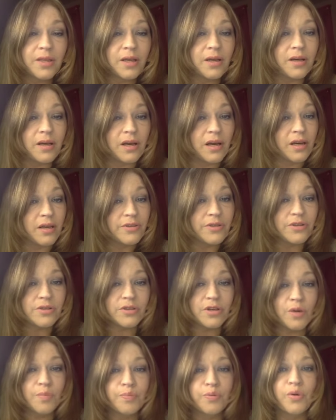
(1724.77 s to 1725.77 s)
Oh,
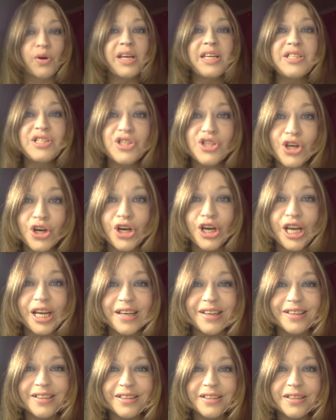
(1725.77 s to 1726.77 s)
there's no
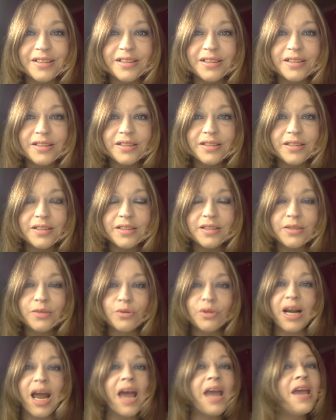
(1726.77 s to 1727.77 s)
priesthood.
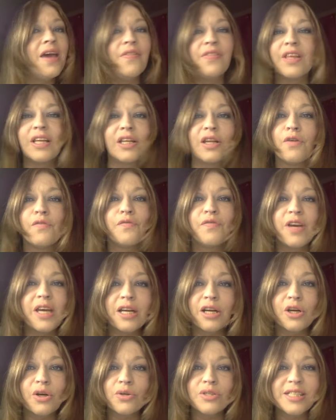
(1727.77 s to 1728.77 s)
We're not in the
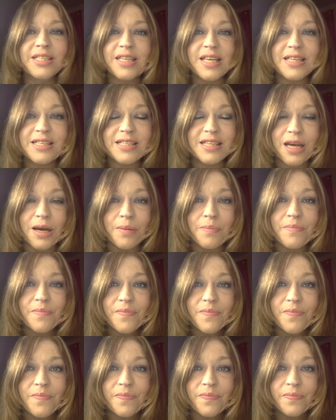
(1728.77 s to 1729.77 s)
Levitical
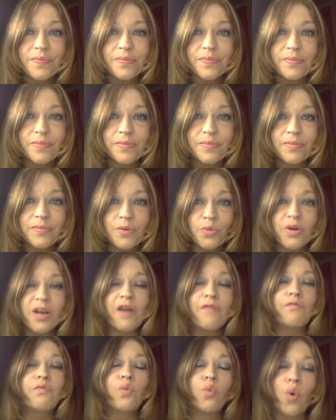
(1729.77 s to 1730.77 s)
system. We
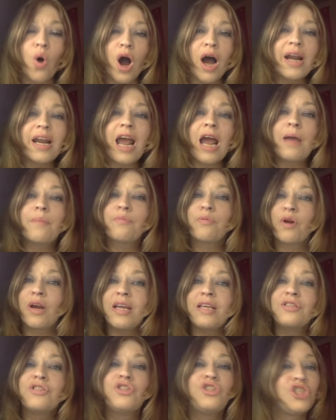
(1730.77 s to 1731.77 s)
have one high
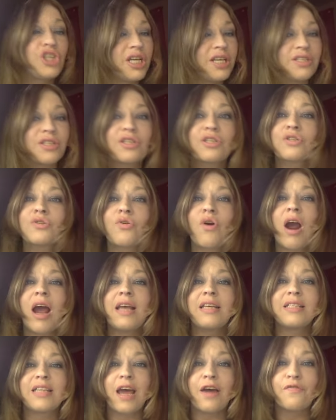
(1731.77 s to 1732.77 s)
priest, Jesus
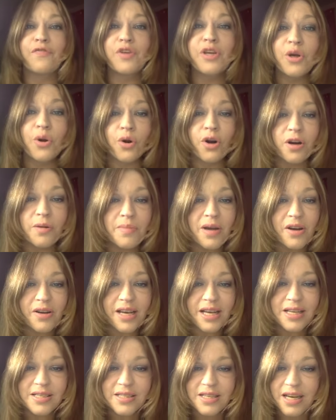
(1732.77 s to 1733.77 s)
Christ, after the order of
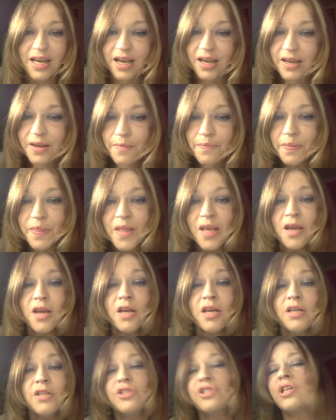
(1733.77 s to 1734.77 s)
Melchizedek.
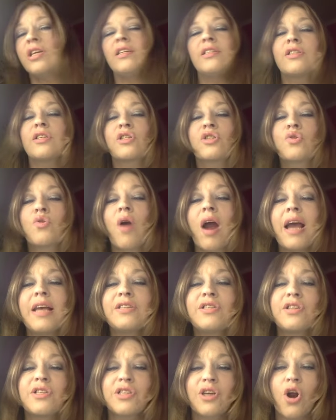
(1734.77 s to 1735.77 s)
Jesus
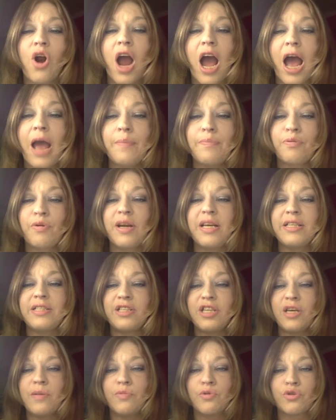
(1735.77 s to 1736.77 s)
Christ is our high
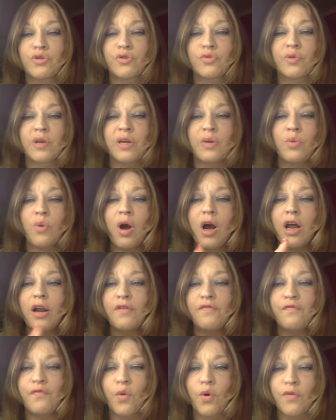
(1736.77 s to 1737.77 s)
priest, Hebrews three
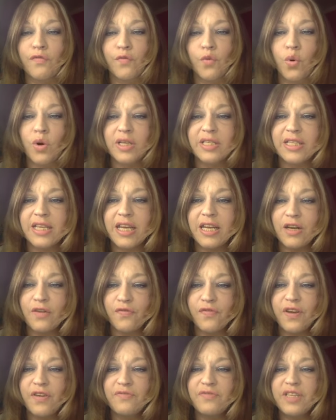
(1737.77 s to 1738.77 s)
one, four fourteen to
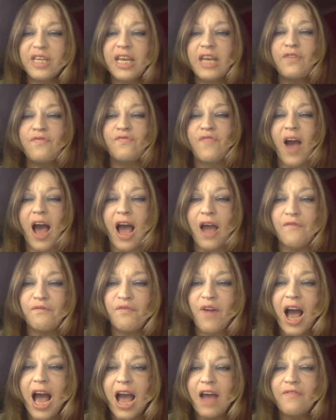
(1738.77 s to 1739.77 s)
fifteen, five
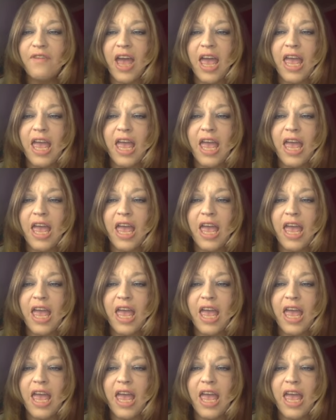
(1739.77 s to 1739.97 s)
five,